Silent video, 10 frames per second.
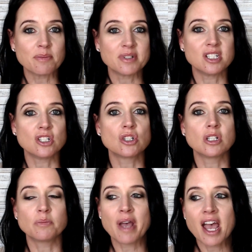of
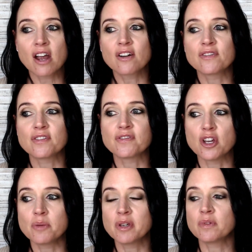repetition, the power of
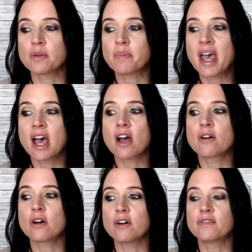affirming, with the
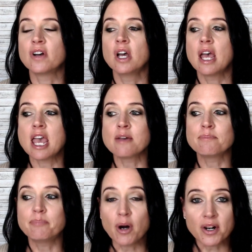power of
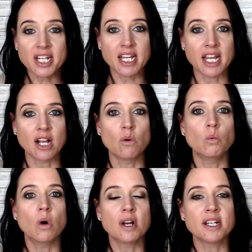embodying
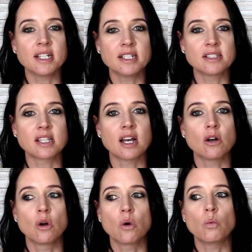what it is
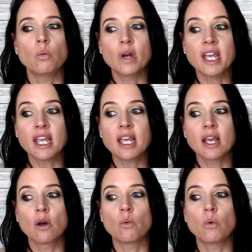that
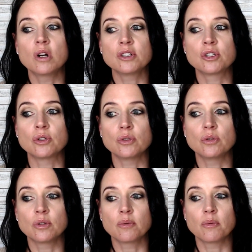we want
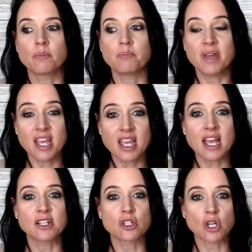to
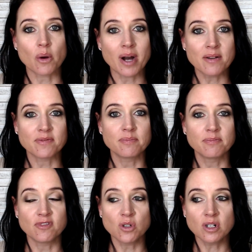be and show up
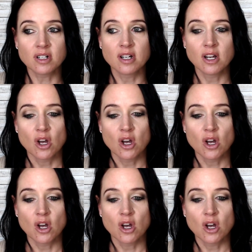for,